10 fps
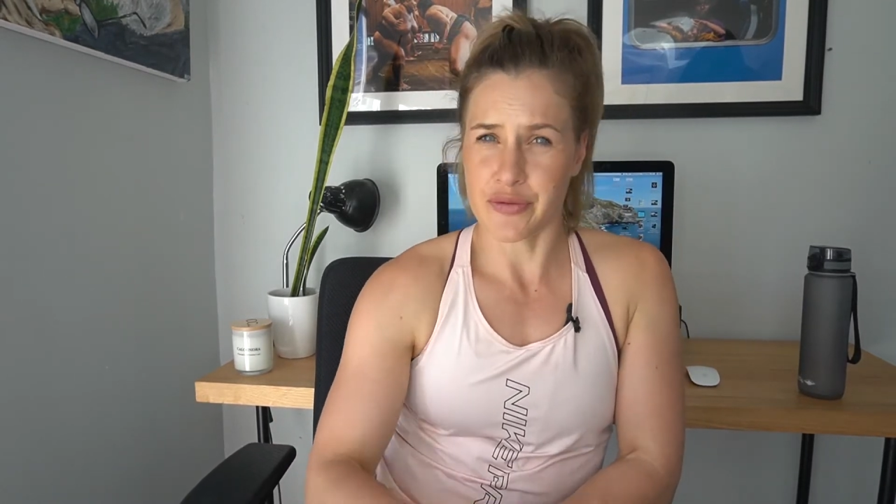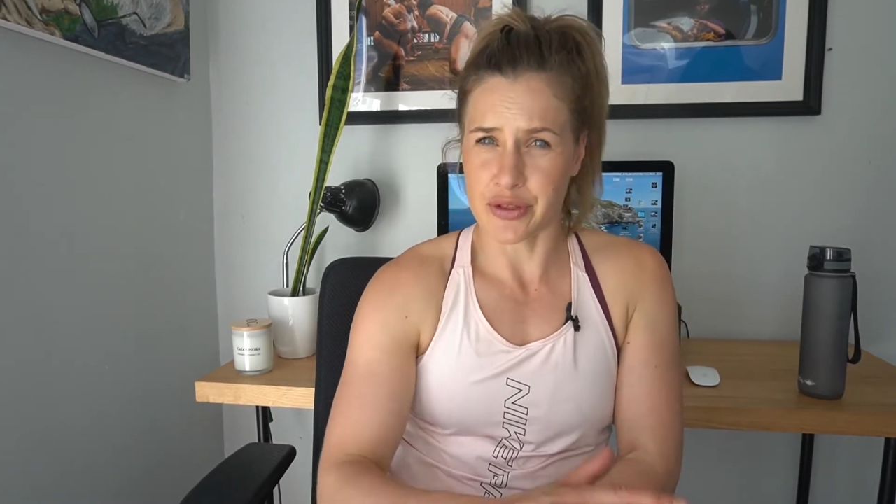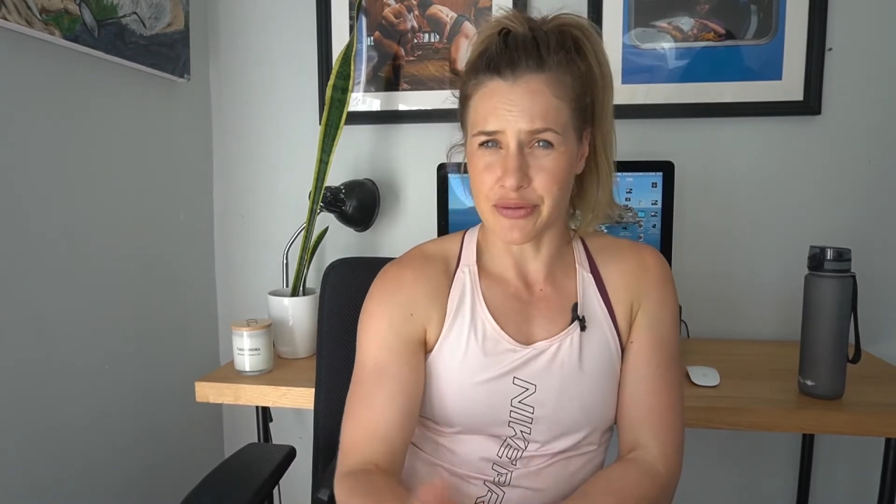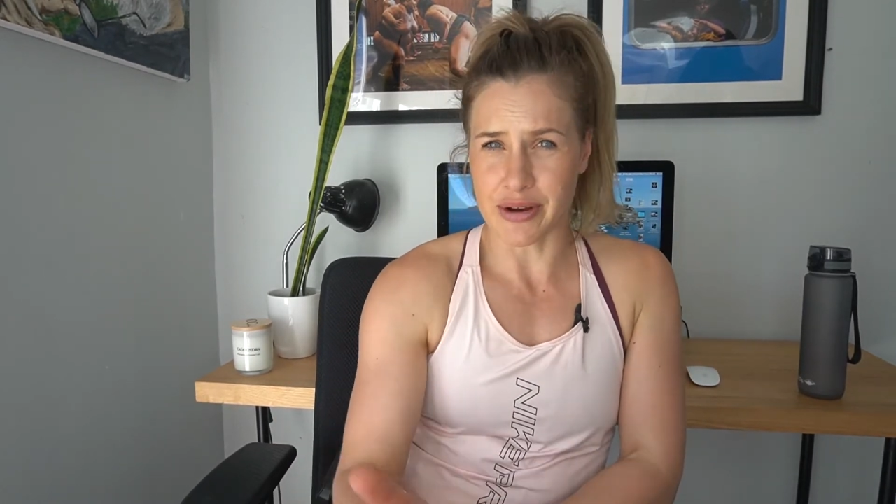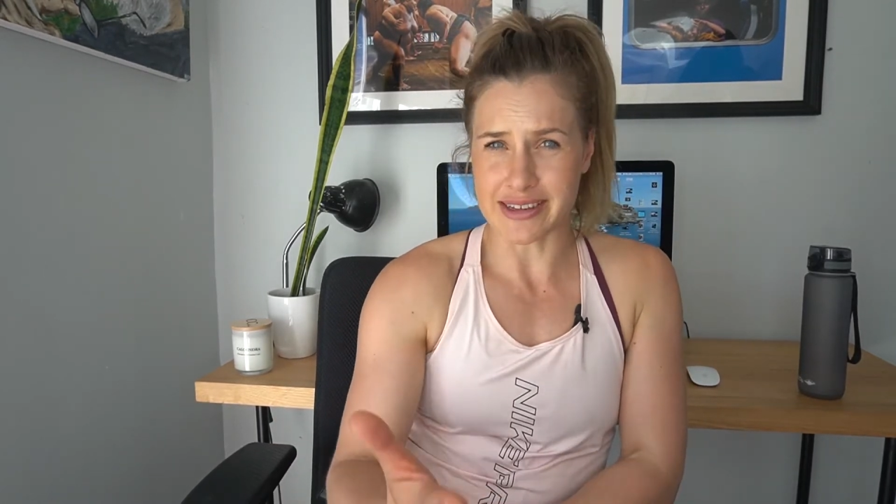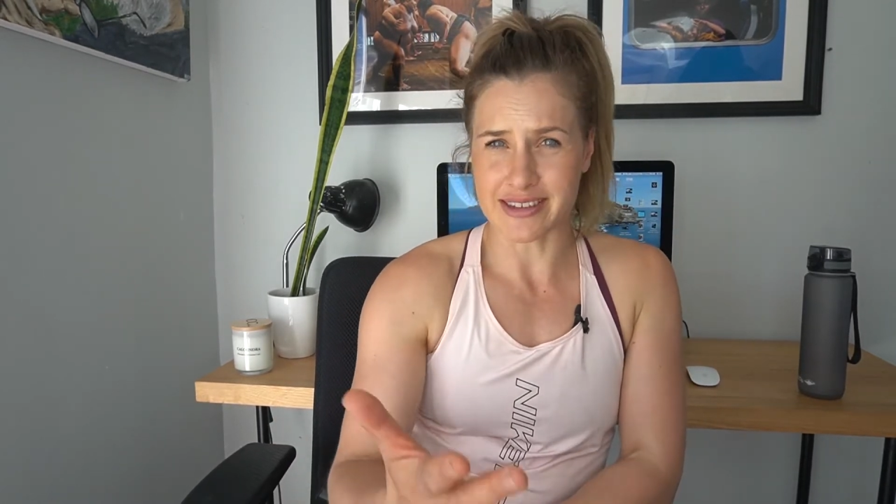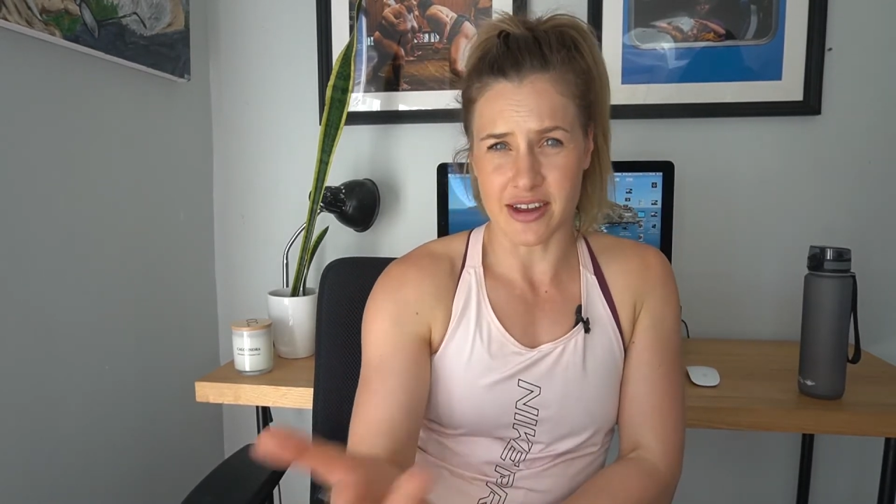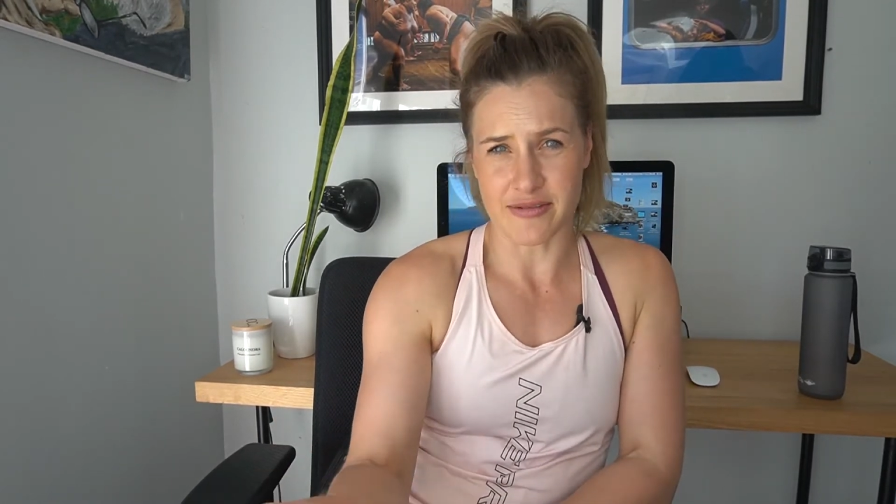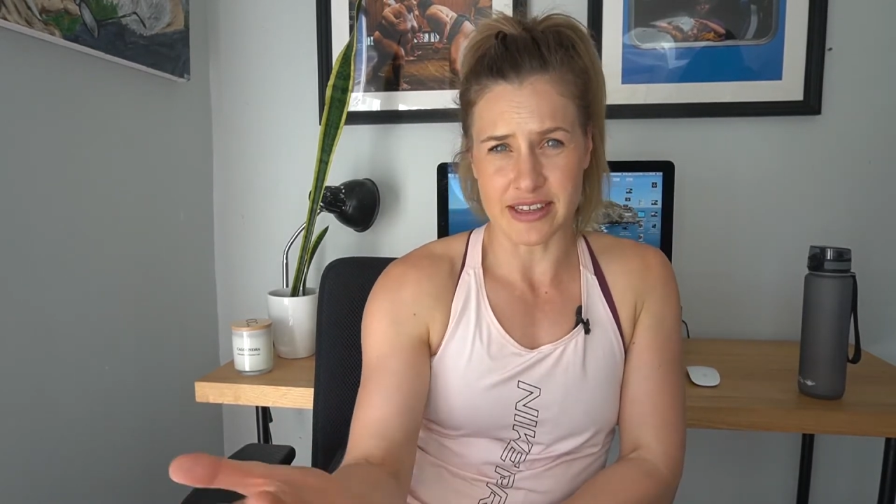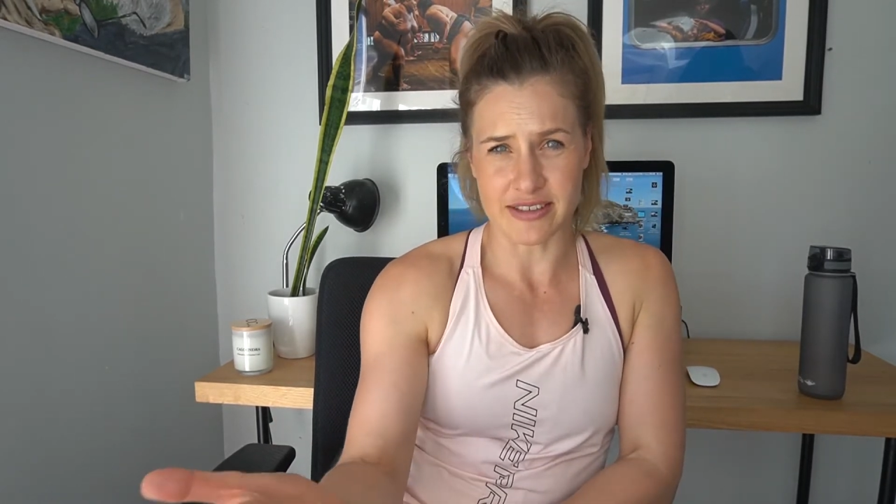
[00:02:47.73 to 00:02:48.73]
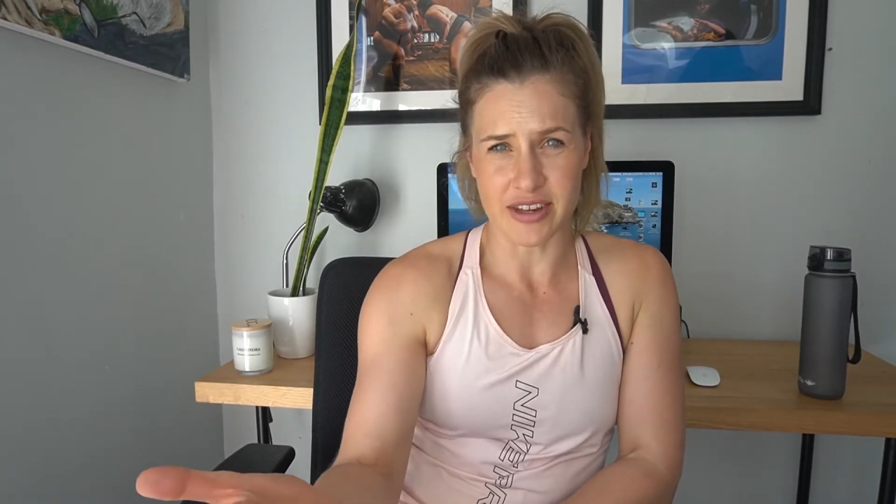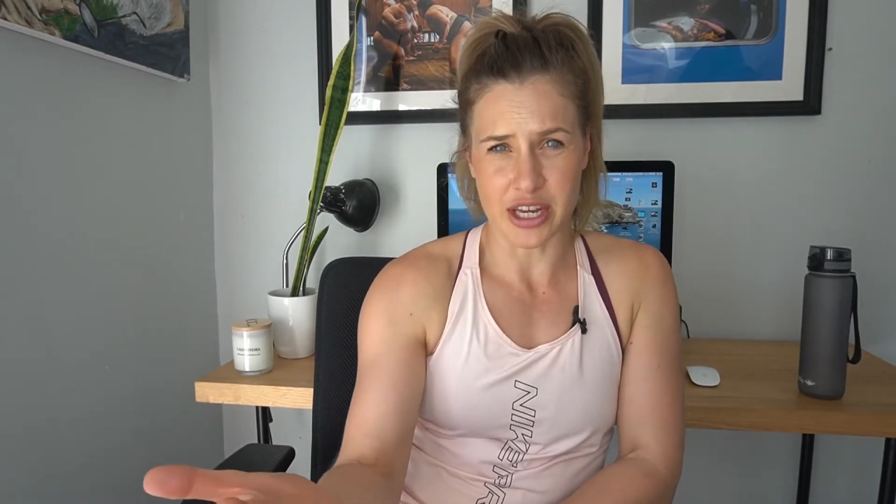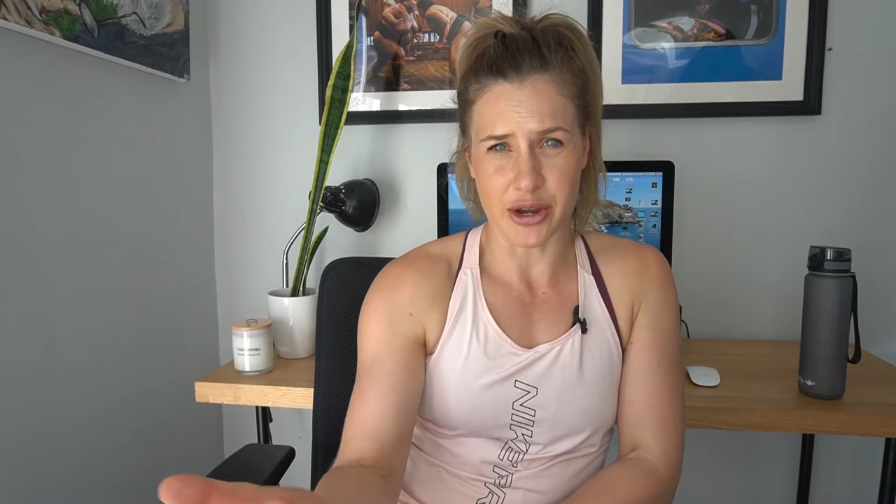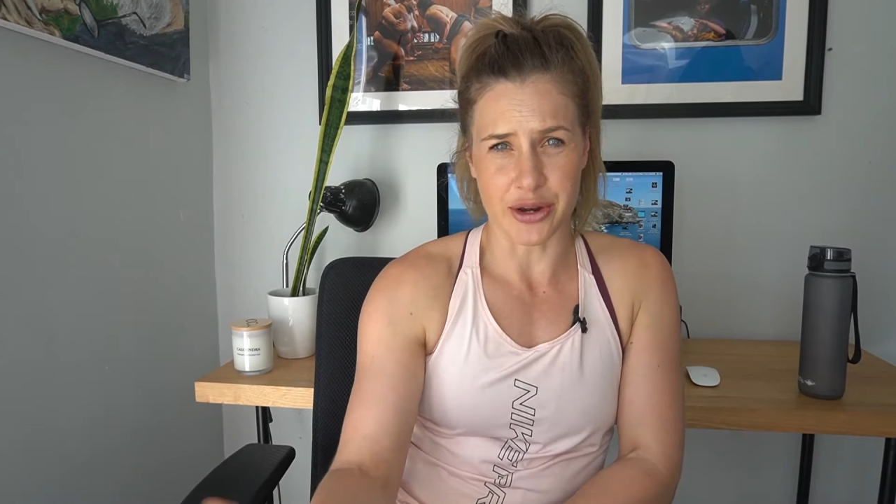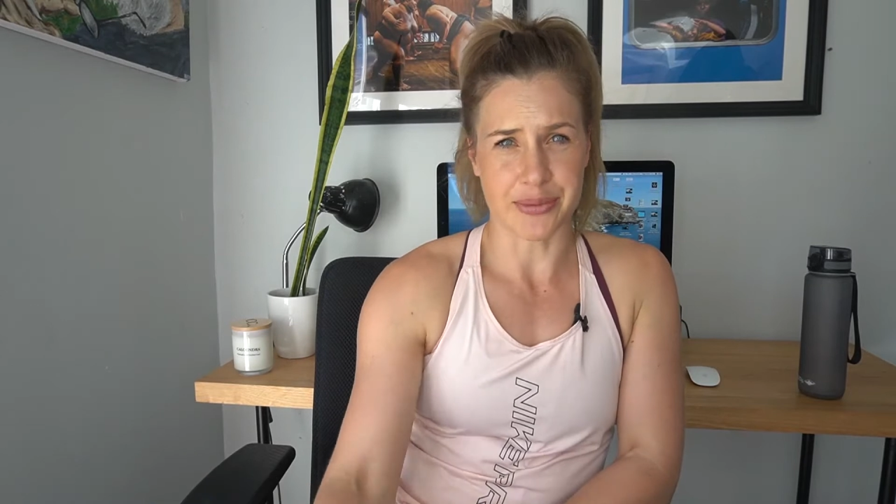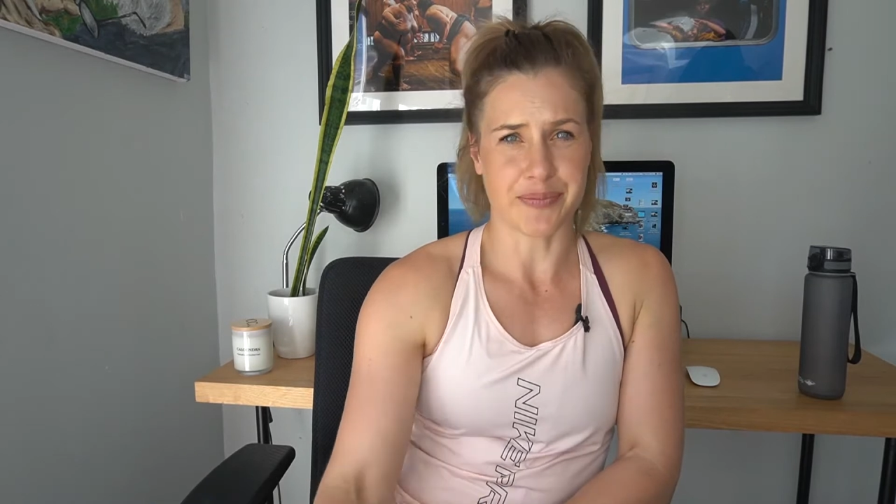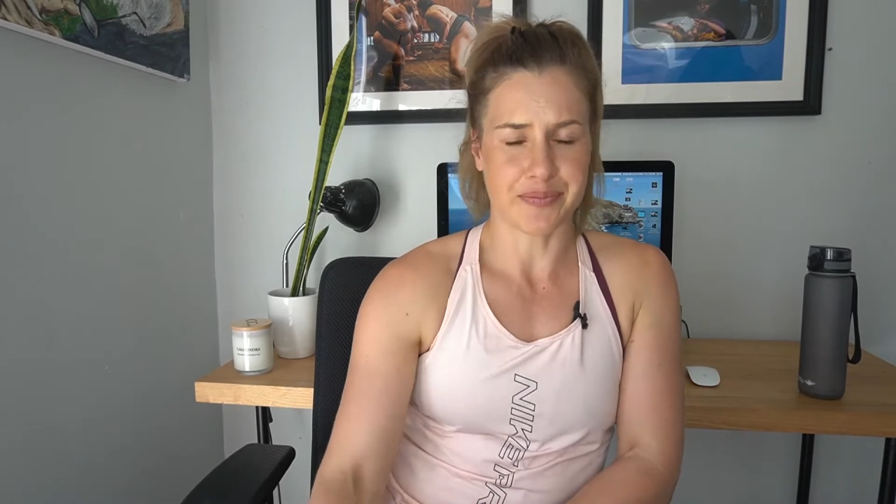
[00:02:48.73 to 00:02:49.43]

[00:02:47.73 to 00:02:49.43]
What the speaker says: for the rest of this video.